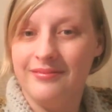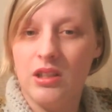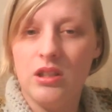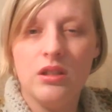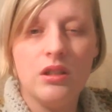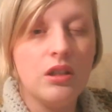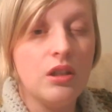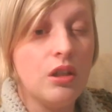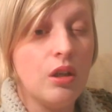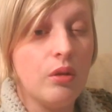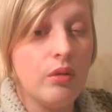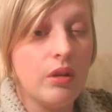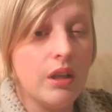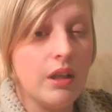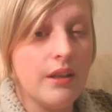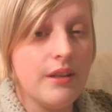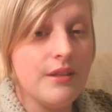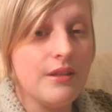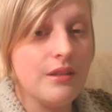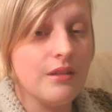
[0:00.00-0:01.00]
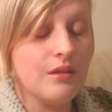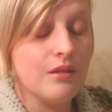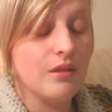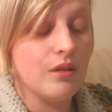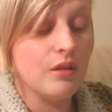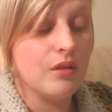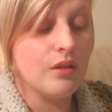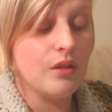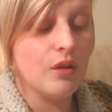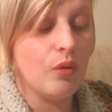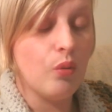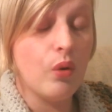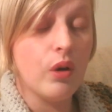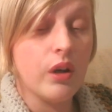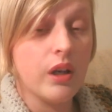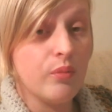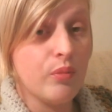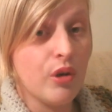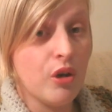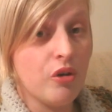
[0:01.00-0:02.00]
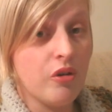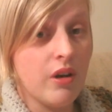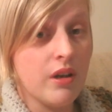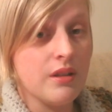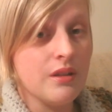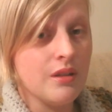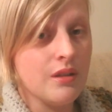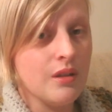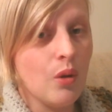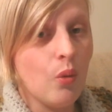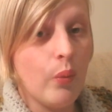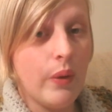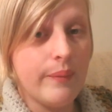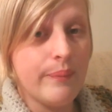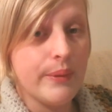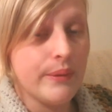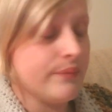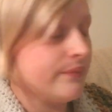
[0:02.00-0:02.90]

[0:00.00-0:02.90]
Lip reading: Do you know what it is? Work in progress. Whip.